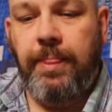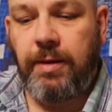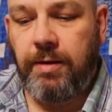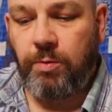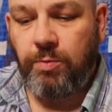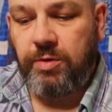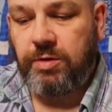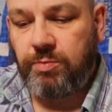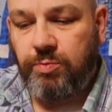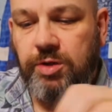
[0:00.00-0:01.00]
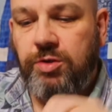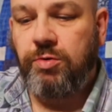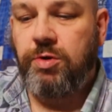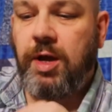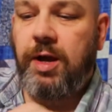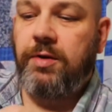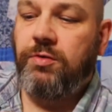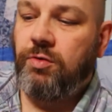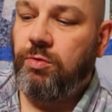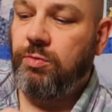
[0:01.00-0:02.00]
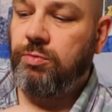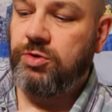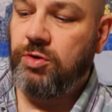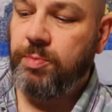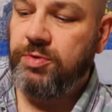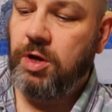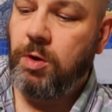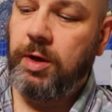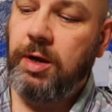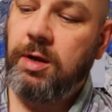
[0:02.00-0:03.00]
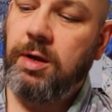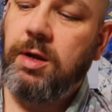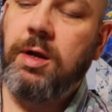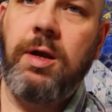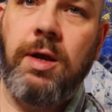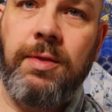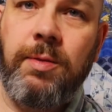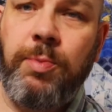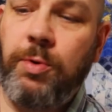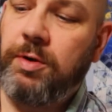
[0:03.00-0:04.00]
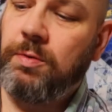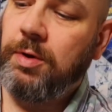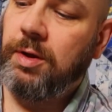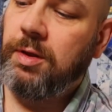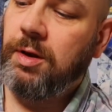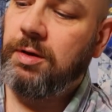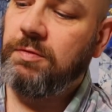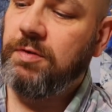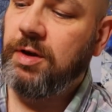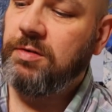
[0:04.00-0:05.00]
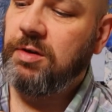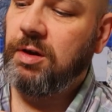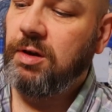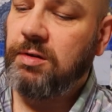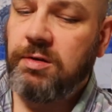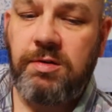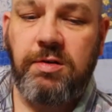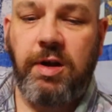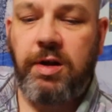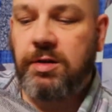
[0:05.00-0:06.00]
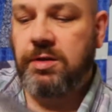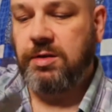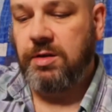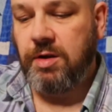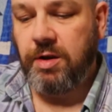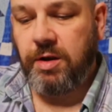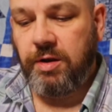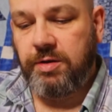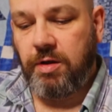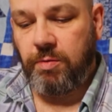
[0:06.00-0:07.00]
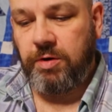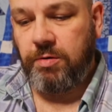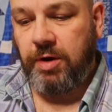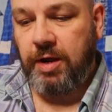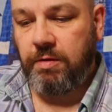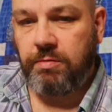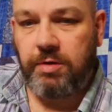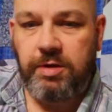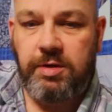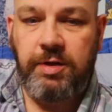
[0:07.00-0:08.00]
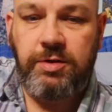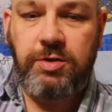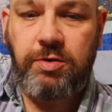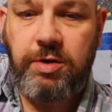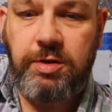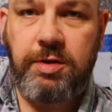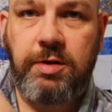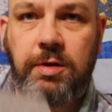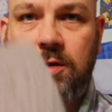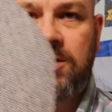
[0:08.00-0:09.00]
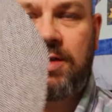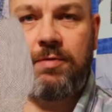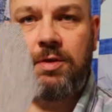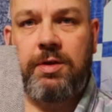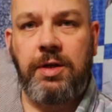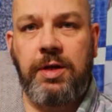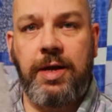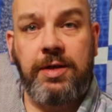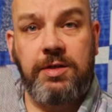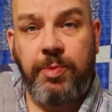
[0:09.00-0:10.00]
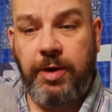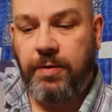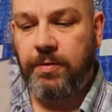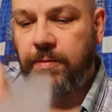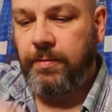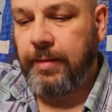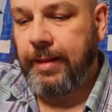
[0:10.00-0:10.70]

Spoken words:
we took care to stop sewing at the point where the interfacing starts. So all we do now is insert the 7th and the last panel.